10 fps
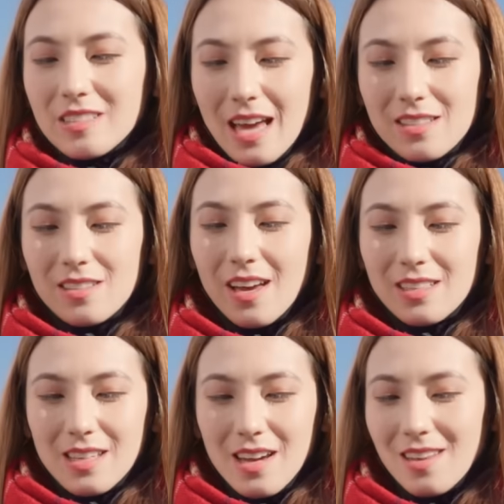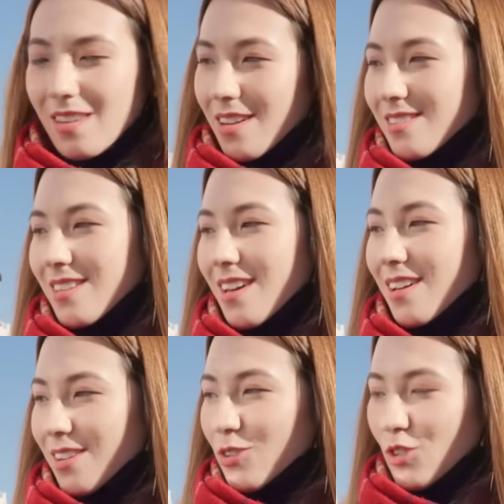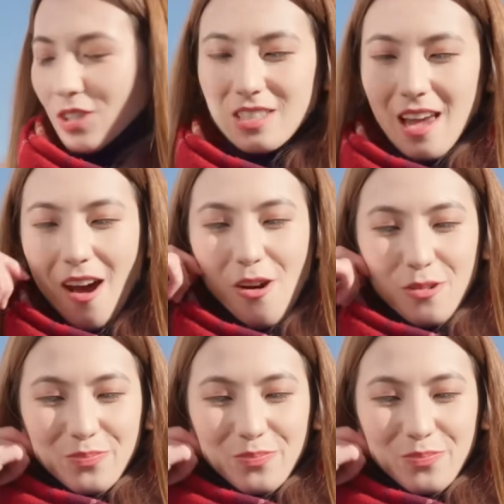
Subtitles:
tantalizing than it did just now.